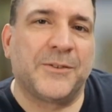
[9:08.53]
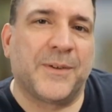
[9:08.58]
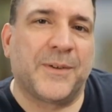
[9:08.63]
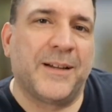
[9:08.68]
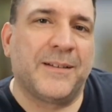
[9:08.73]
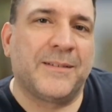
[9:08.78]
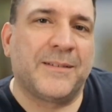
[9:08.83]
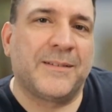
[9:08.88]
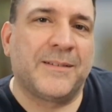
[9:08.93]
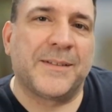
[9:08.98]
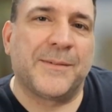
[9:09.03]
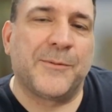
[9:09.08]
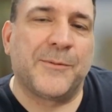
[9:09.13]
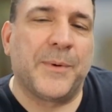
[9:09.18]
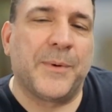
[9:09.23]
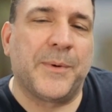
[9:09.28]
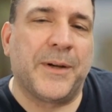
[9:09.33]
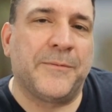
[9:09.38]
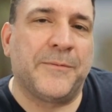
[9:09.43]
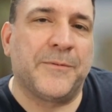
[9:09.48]
Ryan. Thanks,
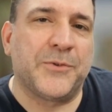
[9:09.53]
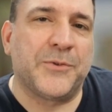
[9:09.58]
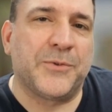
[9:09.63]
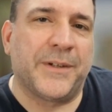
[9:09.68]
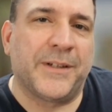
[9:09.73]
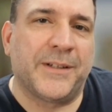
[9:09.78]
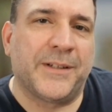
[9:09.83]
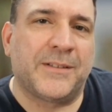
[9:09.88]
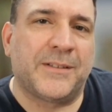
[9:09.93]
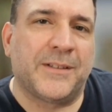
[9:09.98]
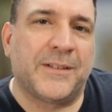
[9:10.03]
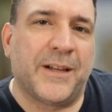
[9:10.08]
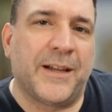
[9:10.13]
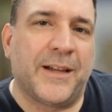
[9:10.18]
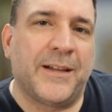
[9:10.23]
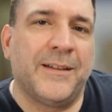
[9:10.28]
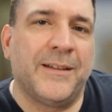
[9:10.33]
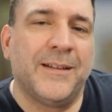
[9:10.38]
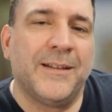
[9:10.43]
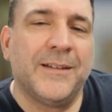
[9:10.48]
everybody, for joining us
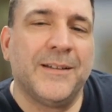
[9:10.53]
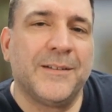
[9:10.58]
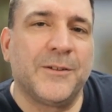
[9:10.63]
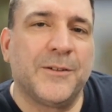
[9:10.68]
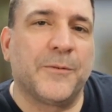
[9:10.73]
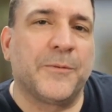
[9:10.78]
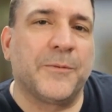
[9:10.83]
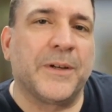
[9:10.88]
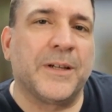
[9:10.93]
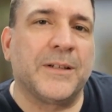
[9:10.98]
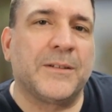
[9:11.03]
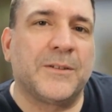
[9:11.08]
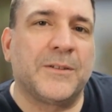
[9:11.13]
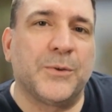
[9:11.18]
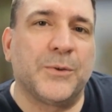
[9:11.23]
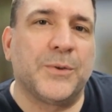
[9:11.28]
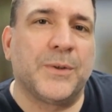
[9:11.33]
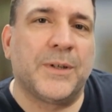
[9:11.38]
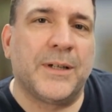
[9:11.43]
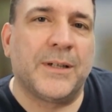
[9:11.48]
today. Don't forget
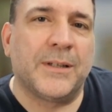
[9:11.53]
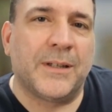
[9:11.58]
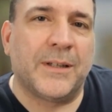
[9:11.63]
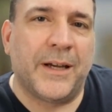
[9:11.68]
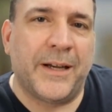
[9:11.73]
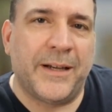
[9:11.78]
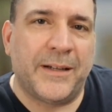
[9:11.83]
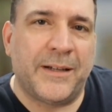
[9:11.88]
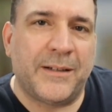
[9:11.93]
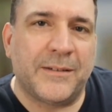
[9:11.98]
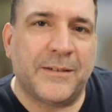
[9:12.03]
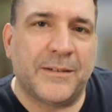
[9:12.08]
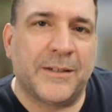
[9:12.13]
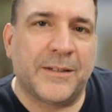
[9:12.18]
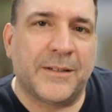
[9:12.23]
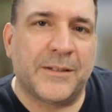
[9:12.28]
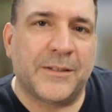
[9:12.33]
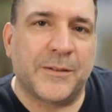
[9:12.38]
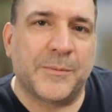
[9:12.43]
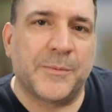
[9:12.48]

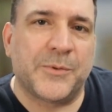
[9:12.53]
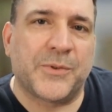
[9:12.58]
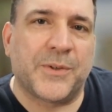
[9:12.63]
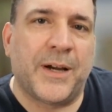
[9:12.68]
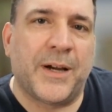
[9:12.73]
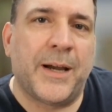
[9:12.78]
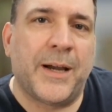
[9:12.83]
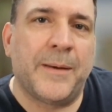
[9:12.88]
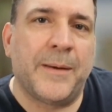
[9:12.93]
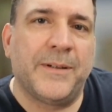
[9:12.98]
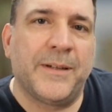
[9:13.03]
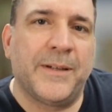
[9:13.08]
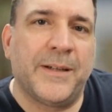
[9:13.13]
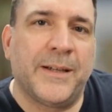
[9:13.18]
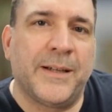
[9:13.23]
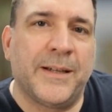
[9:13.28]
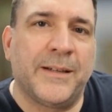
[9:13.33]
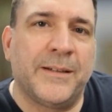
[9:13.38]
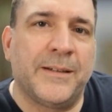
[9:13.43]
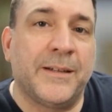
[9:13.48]
to subscribe,
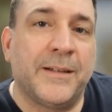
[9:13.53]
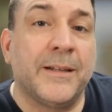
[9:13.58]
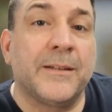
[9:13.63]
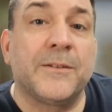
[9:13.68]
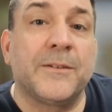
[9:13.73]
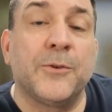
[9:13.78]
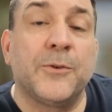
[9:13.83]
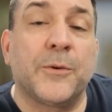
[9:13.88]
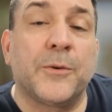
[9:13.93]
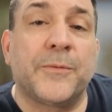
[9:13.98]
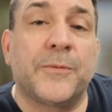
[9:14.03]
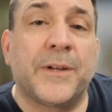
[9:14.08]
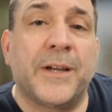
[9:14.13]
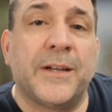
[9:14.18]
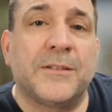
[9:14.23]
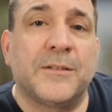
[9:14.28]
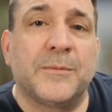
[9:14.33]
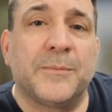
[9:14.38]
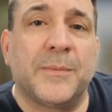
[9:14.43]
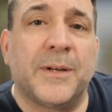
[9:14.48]
and hit the
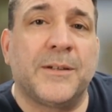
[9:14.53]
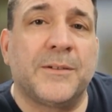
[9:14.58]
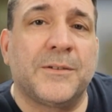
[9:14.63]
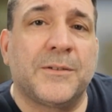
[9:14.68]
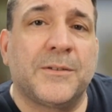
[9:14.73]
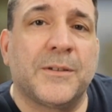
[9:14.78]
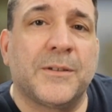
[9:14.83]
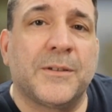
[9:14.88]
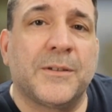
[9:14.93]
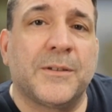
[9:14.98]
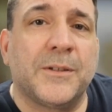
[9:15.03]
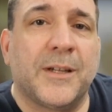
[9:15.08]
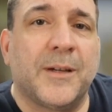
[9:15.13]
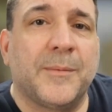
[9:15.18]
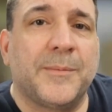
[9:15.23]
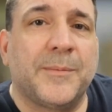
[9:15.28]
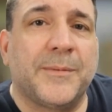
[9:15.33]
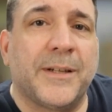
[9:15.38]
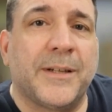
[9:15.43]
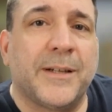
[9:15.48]
notification bell so that you stay
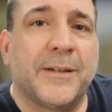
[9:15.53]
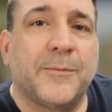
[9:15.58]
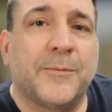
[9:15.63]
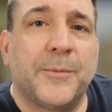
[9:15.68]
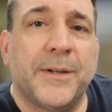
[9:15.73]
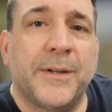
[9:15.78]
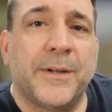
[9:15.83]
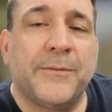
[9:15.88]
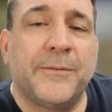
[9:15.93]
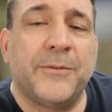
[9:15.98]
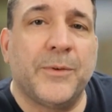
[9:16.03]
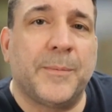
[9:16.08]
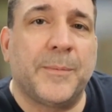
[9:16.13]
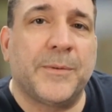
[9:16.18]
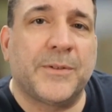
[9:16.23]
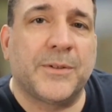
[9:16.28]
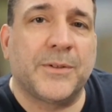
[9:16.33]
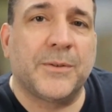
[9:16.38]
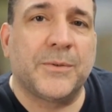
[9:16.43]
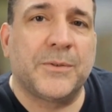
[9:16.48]
updated when we have new
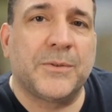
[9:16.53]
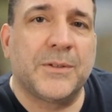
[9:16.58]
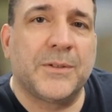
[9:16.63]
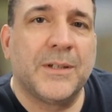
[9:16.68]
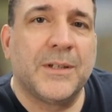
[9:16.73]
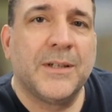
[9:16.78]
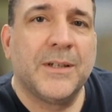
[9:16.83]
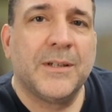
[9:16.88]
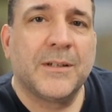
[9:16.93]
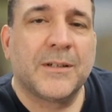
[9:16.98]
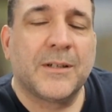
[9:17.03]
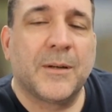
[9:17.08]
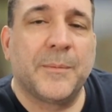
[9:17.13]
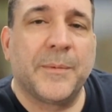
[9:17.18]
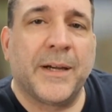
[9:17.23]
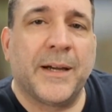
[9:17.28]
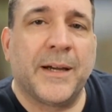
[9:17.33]
episodes coming